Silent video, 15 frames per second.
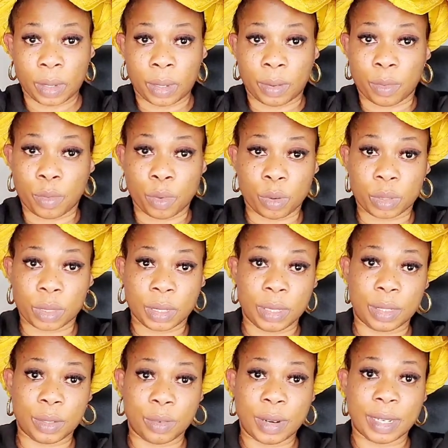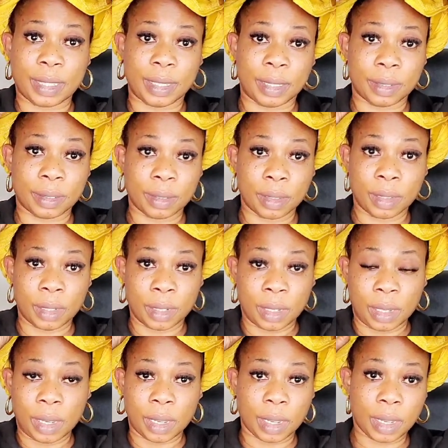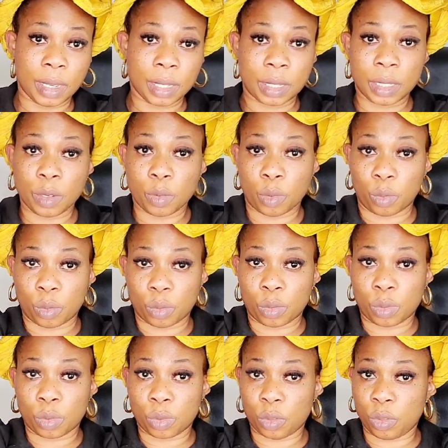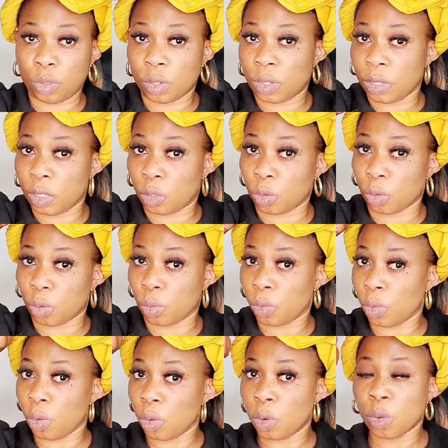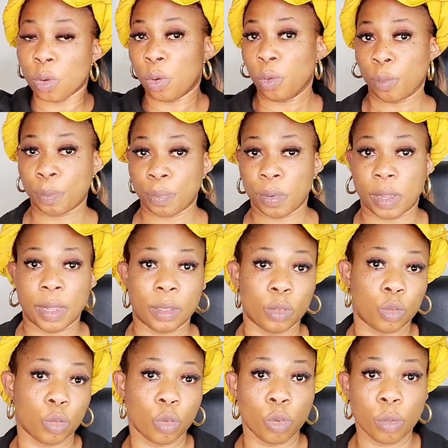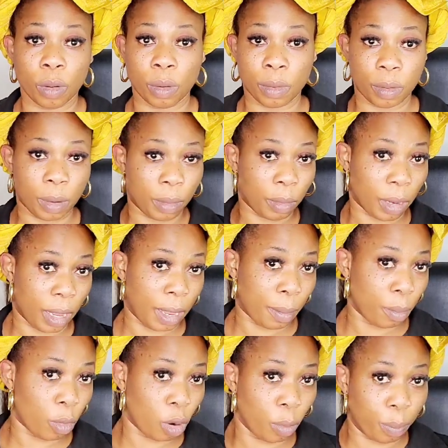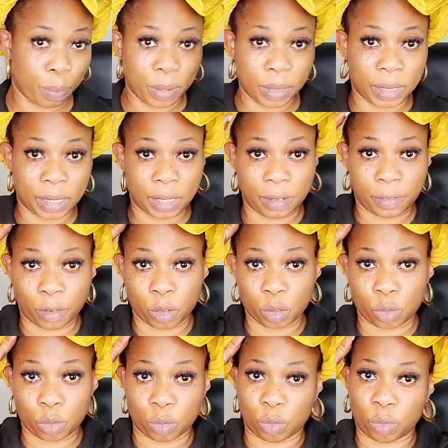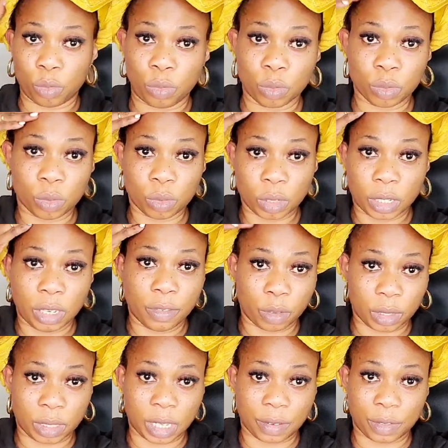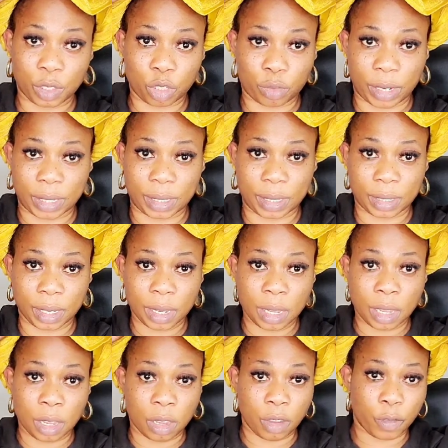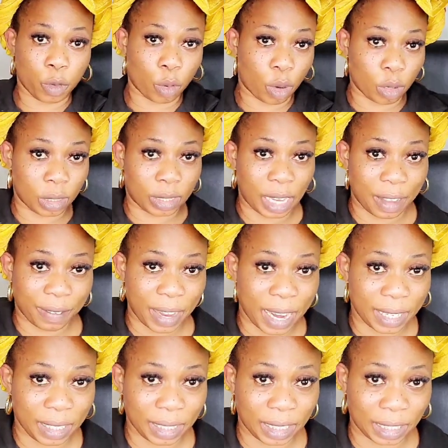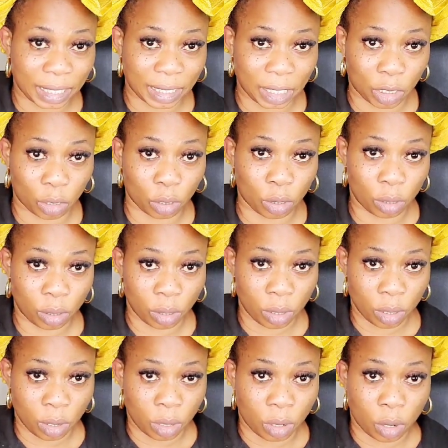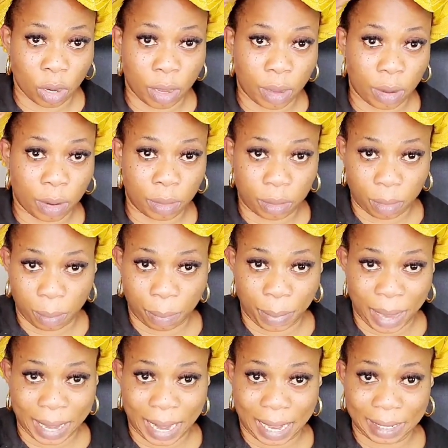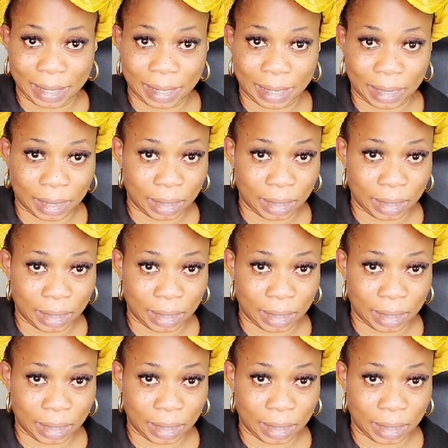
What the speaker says: Rows is ready. Easy rows. You don't need to do more pleating for you to give yourself stress. If you observe anything that is not balanced,